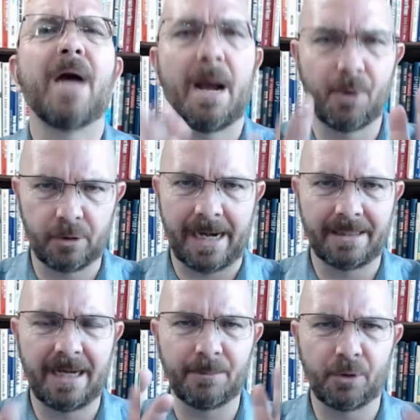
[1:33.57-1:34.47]
I'm all right.
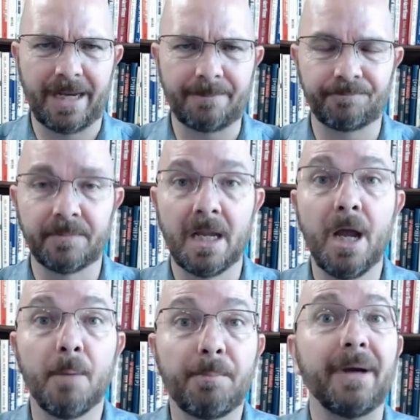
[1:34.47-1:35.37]
I'm okay.
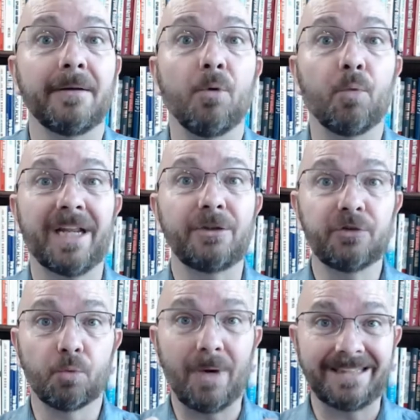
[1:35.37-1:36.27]
But when I used
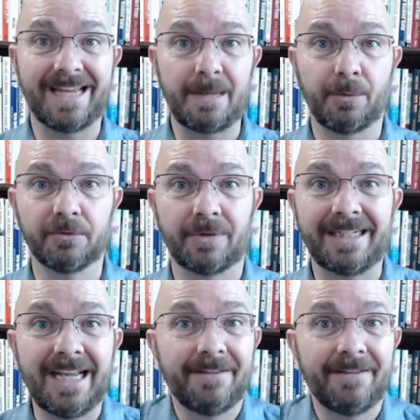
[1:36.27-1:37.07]
to wait tables, right,